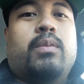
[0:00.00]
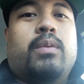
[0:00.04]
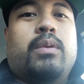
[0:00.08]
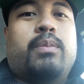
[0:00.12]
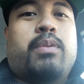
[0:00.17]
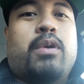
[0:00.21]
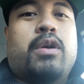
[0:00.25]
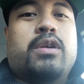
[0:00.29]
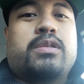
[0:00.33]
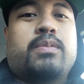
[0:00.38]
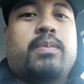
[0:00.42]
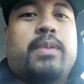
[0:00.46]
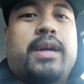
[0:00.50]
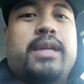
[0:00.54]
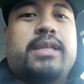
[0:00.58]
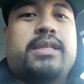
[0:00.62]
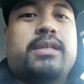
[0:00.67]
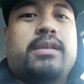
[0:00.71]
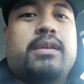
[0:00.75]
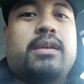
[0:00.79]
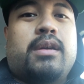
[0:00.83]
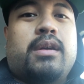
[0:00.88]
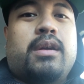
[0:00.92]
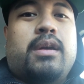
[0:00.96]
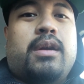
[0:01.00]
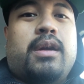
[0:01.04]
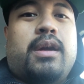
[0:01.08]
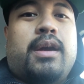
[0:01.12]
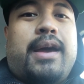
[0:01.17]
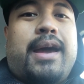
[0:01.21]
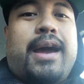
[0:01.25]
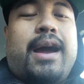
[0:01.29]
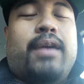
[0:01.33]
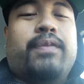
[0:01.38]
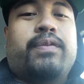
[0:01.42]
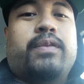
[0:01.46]
with Postmates
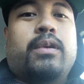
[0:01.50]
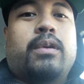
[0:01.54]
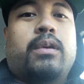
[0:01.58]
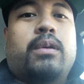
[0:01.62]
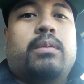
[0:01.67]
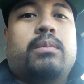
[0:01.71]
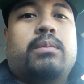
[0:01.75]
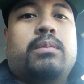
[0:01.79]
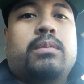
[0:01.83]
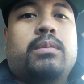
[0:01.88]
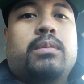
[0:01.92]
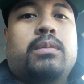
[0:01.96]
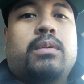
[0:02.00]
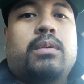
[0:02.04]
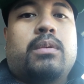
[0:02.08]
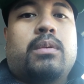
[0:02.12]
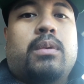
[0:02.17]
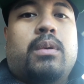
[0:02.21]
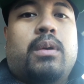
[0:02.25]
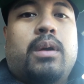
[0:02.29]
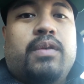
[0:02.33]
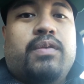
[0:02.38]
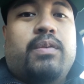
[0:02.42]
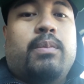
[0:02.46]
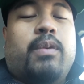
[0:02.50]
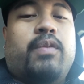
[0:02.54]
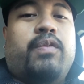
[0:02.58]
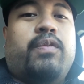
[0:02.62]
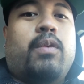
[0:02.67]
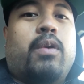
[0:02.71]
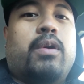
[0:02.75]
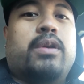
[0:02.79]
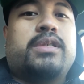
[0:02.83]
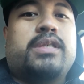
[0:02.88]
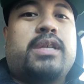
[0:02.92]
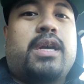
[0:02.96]
after or even
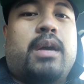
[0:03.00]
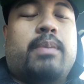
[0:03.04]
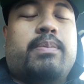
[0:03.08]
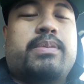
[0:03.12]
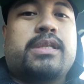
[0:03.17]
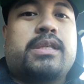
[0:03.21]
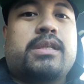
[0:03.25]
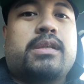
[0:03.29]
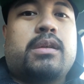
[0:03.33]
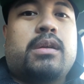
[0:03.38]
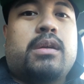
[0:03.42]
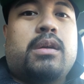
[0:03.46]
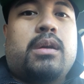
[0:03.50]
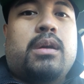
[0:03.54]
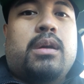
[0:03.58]
before tips?